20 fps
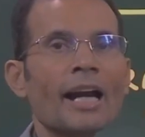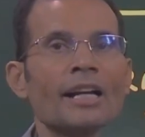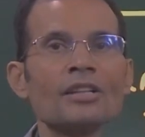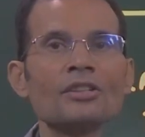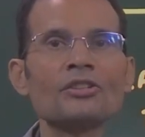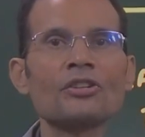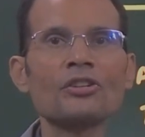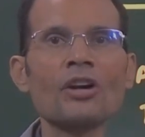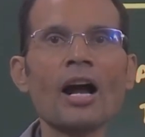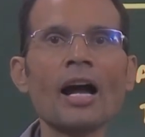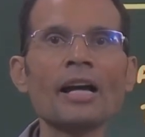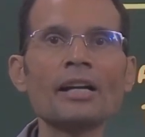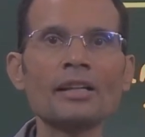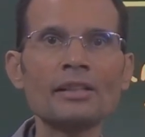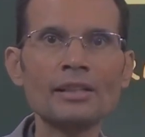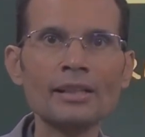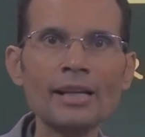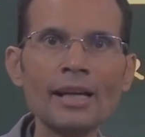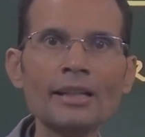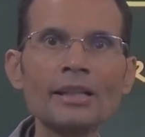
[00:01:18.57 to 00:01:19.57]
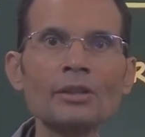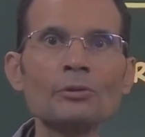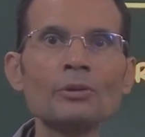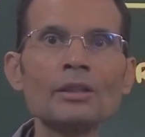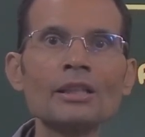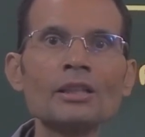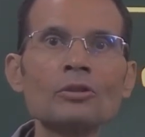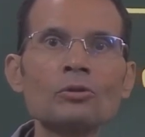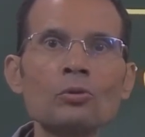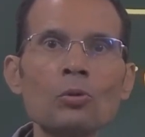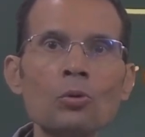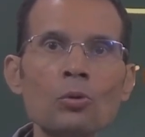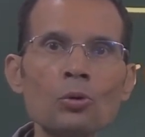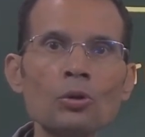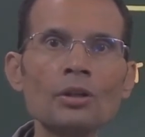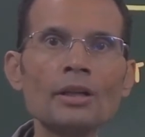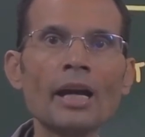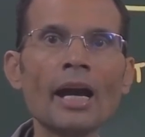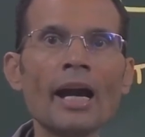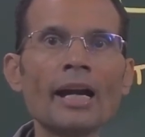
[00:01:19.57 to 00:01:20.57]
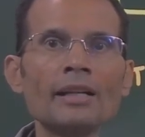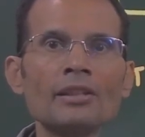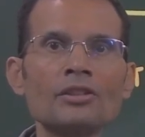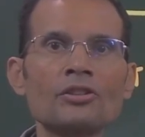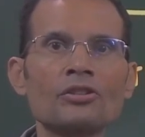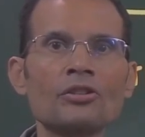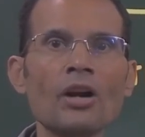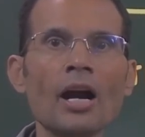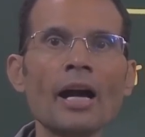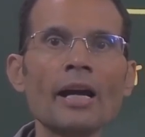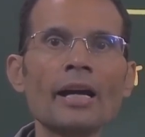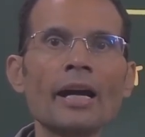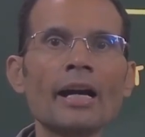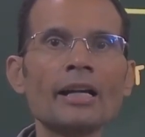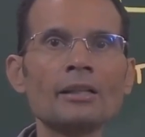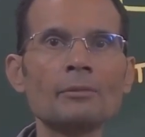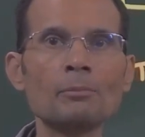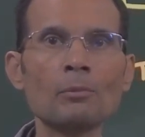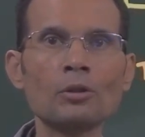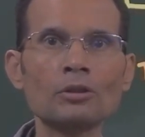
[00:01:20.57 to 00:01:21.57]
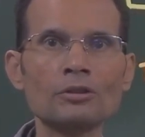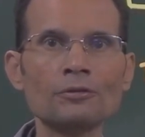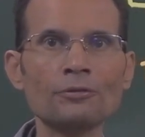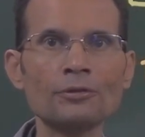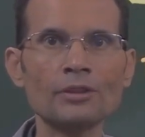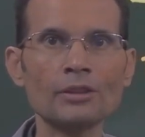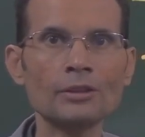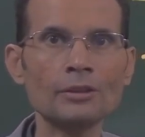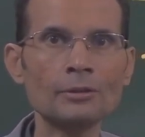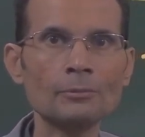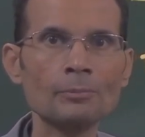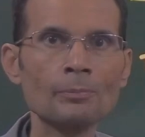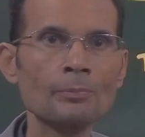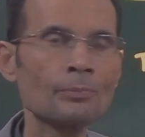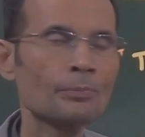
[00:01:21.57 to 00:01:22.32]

and dry, relatively cold and dry atmosphere.